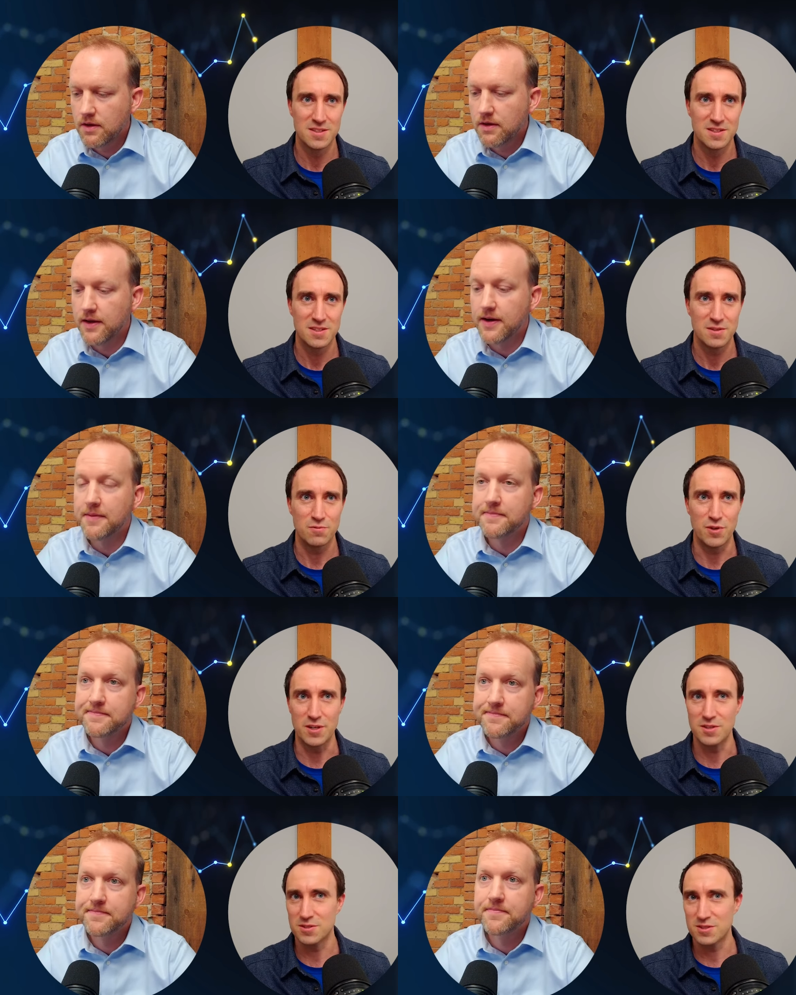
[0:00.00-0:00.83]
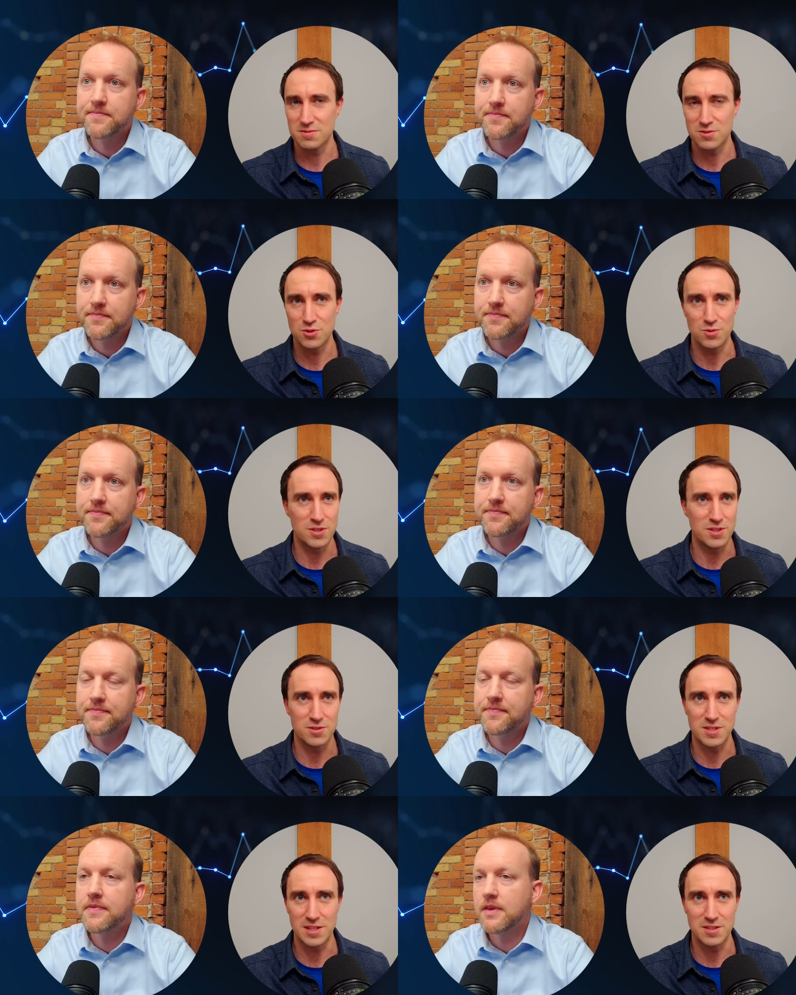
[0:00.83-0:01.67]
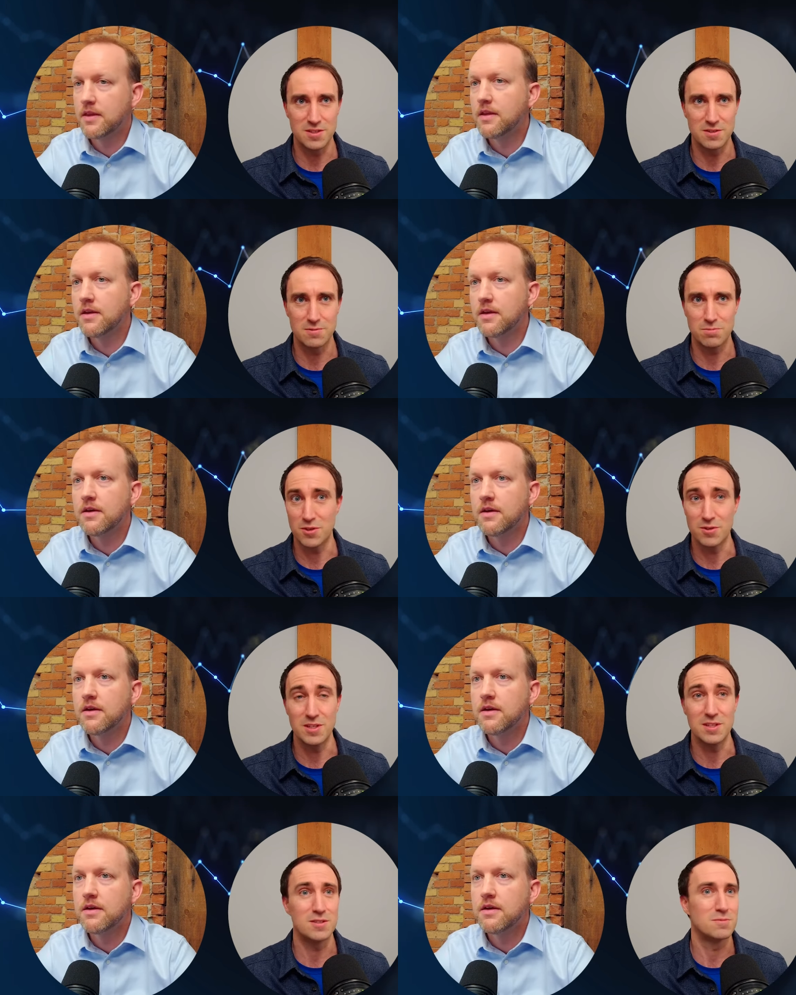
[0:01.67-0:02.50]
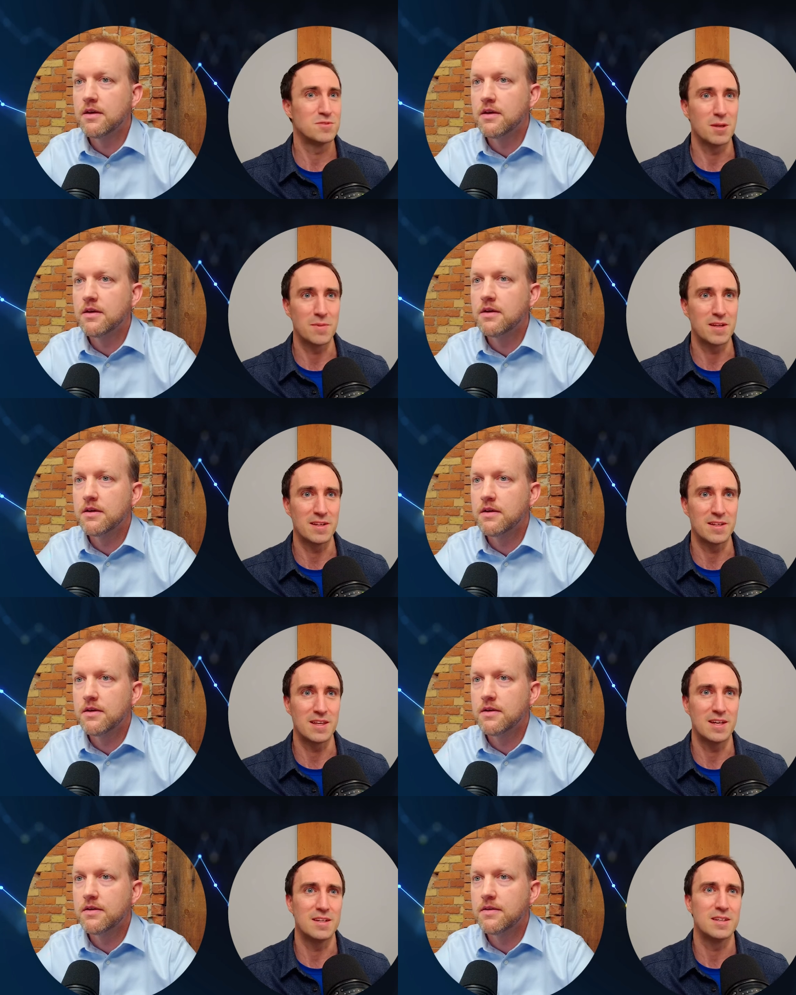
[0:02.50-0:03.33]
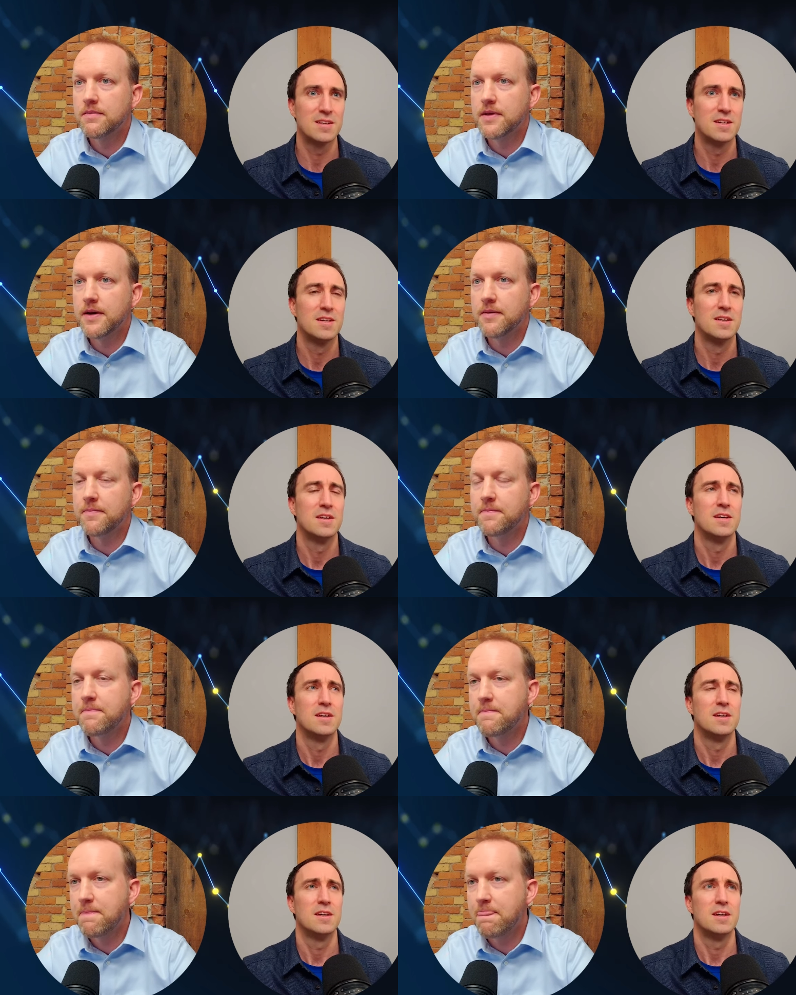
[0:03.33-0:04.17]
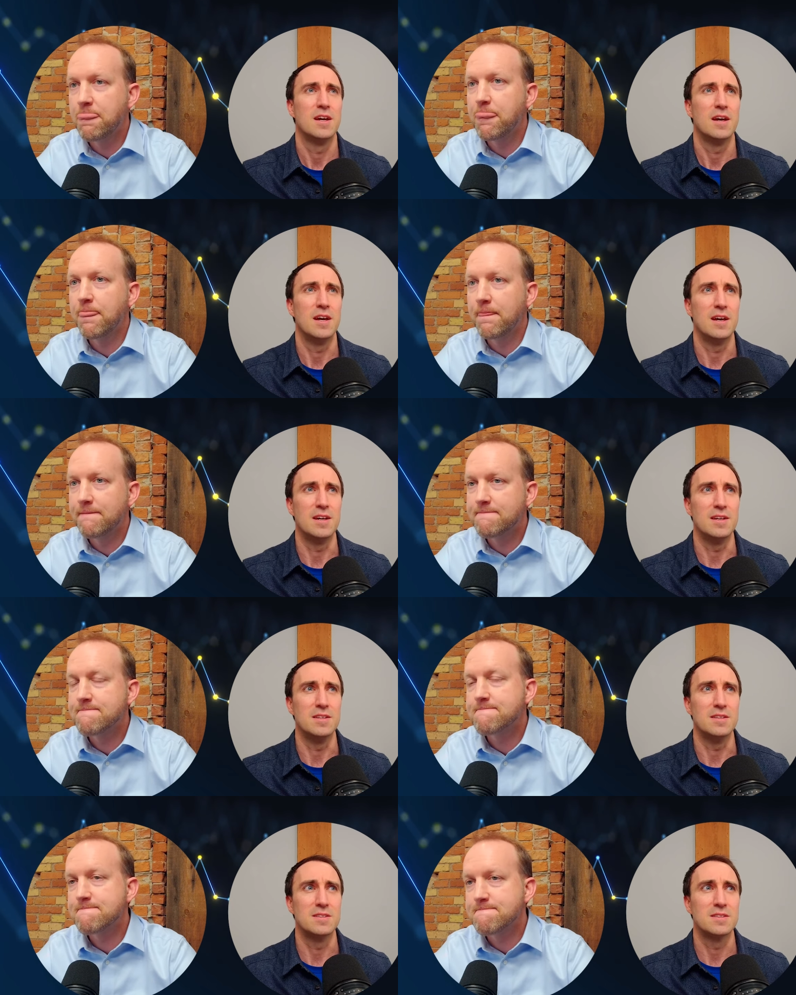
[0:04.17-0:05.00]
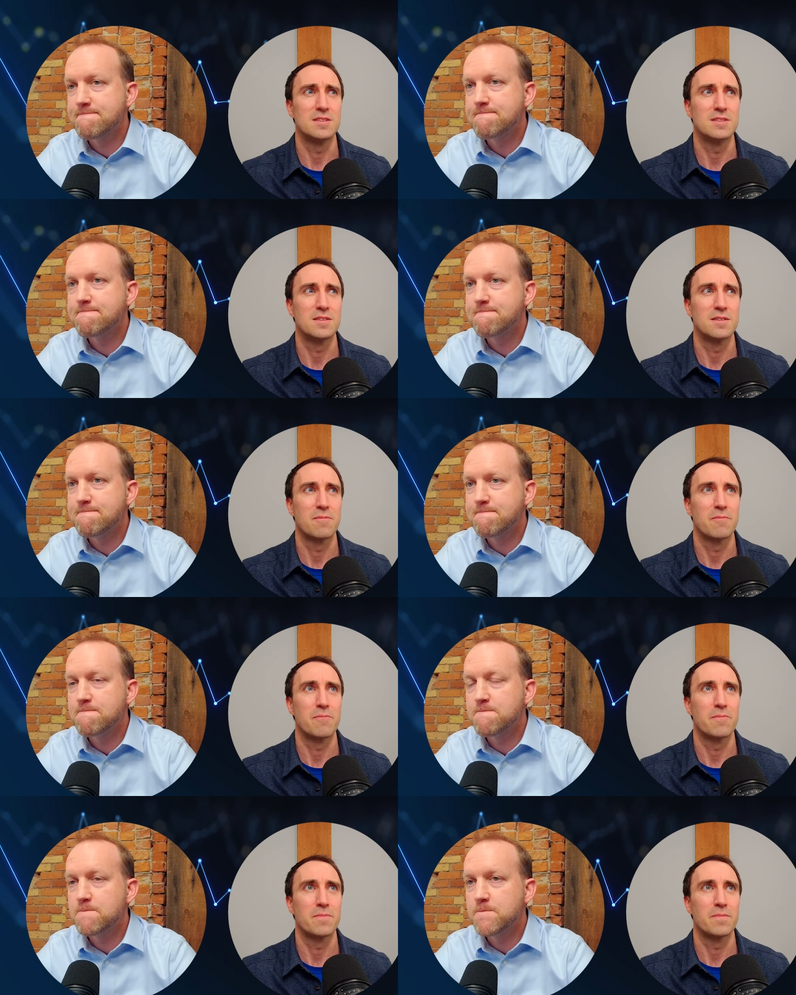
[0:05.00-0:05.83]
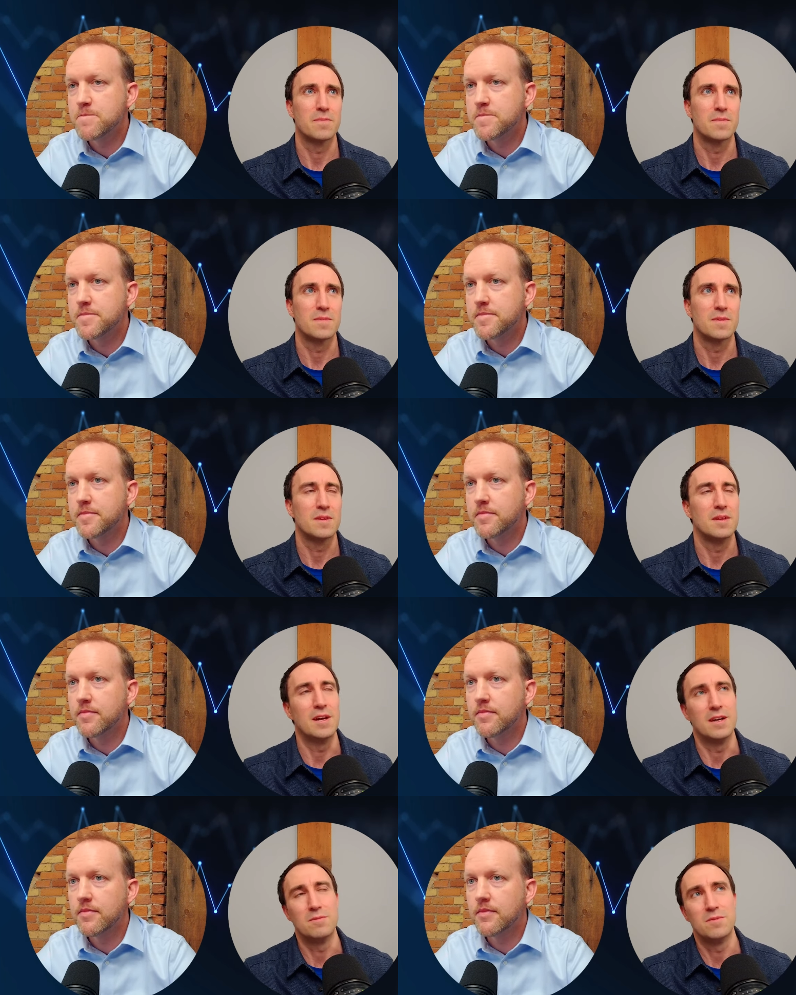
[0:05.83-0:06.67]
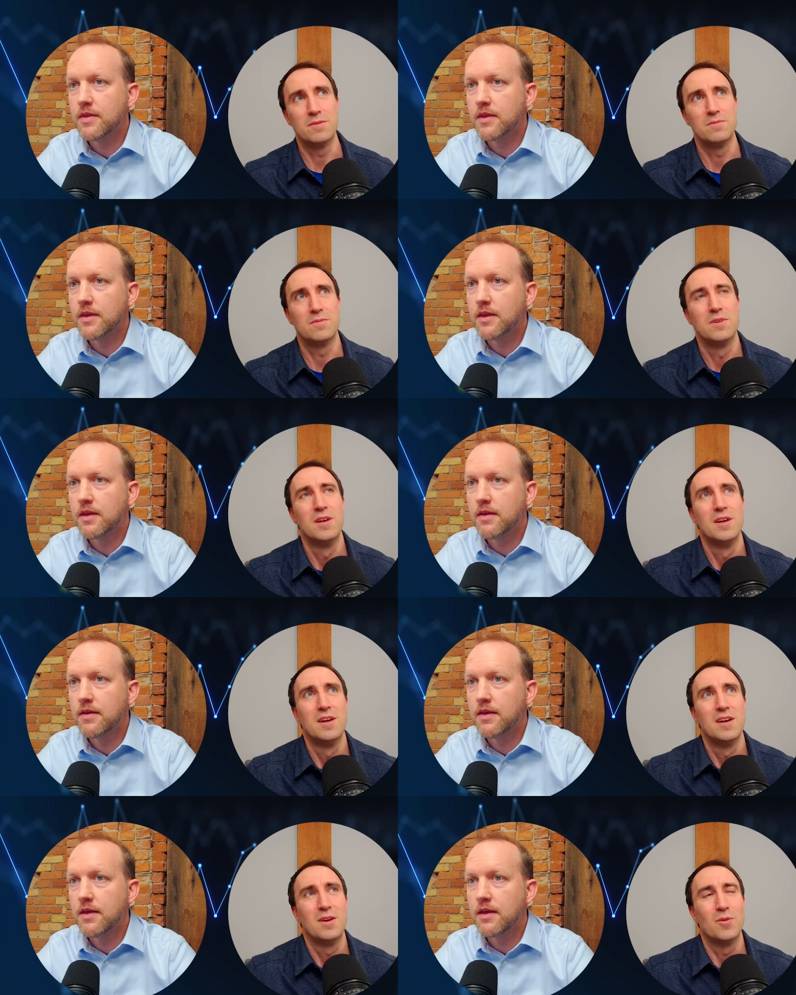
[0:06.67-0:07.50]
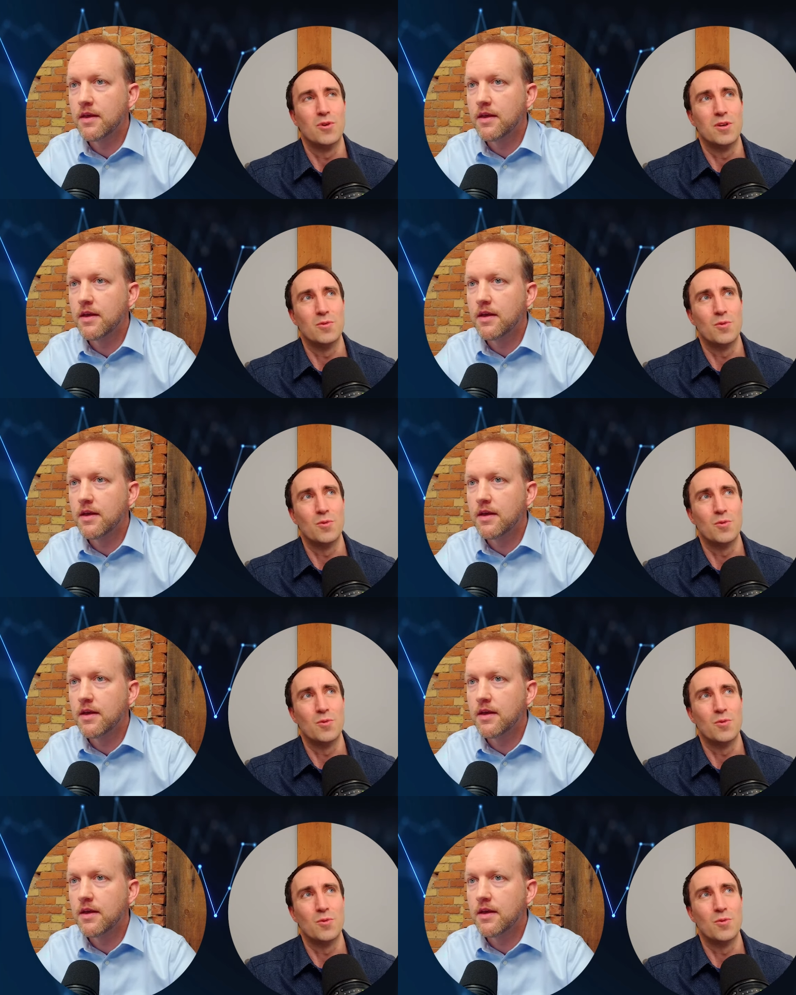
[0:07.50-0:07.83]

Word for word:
Speaker 1: Yeah. Various two year, 10 year, 30 year, something like that. Yeah. And yeah, where,